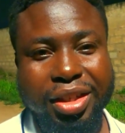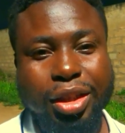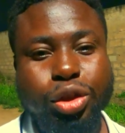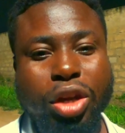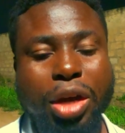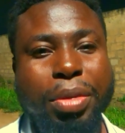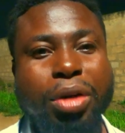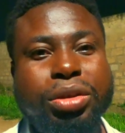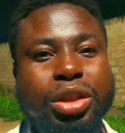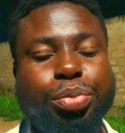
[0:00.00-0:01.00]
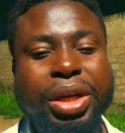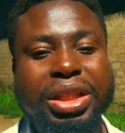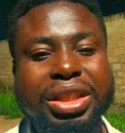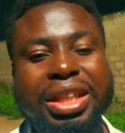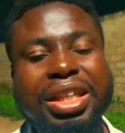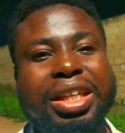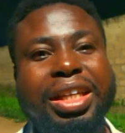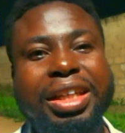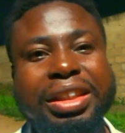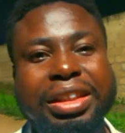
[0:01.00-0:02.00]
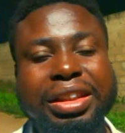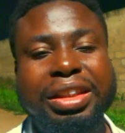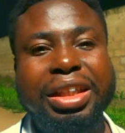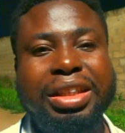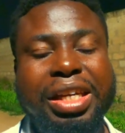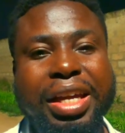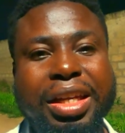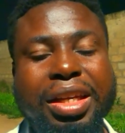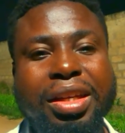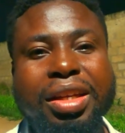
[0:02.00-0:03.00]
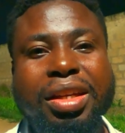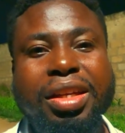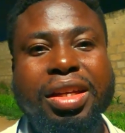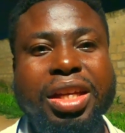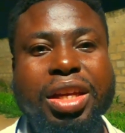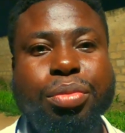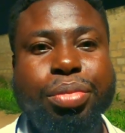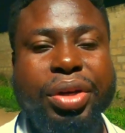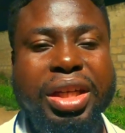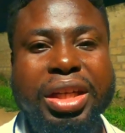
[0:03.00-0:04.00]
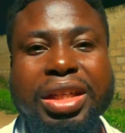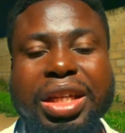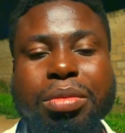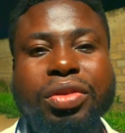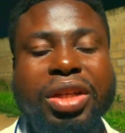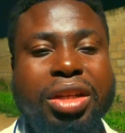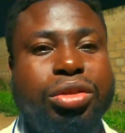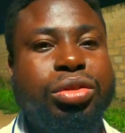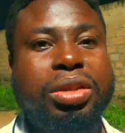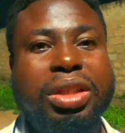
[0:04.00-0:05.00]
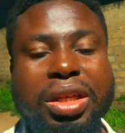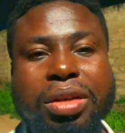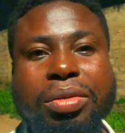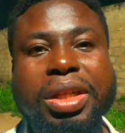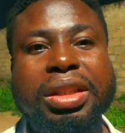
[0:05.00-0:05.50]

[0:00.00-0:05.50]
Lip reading: they talk about it passionately and it's like bringing the name of the country down.